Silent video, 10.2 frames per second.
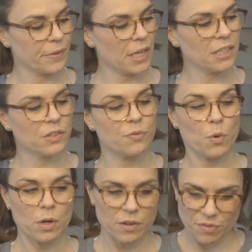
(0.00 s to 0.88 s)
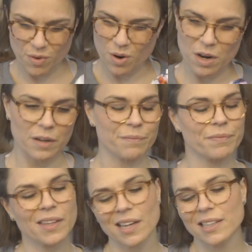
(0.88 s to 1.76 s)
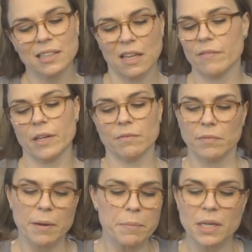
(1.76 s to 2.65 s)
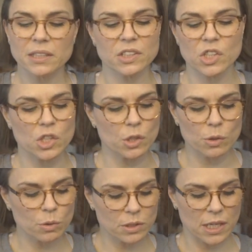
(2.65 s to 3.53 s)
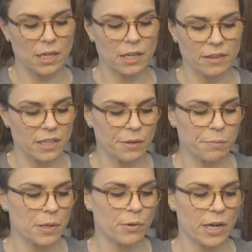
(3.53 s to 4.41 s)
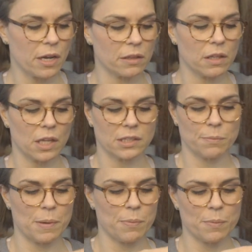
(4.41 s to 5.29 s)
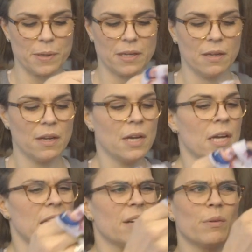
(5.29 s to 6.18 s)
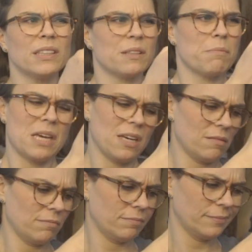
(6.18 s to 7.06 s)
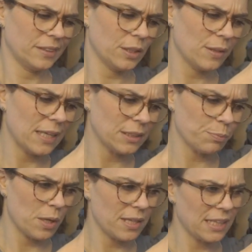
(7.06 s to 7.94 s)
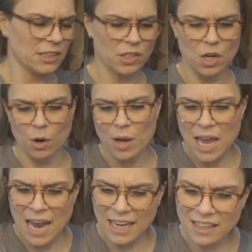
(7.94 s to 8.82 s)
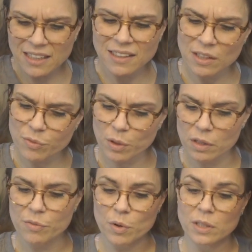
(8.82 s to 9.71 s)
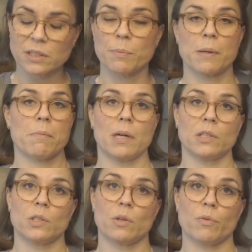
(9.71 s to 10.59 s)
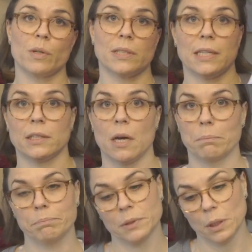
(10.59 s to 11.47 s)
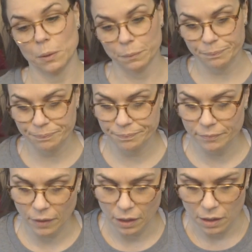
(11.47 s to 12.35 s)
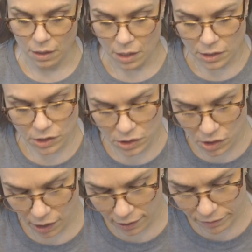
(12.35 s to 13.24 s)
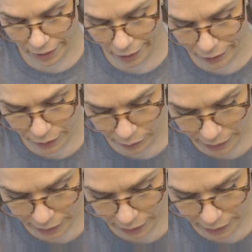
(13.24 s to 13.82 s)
is 44. I didn't love it. I mean, it's cute and I think it'd be great on lots of people, but it wasn't me. So that's a no. And I think 44 is a bit much for a tank top. So just talking value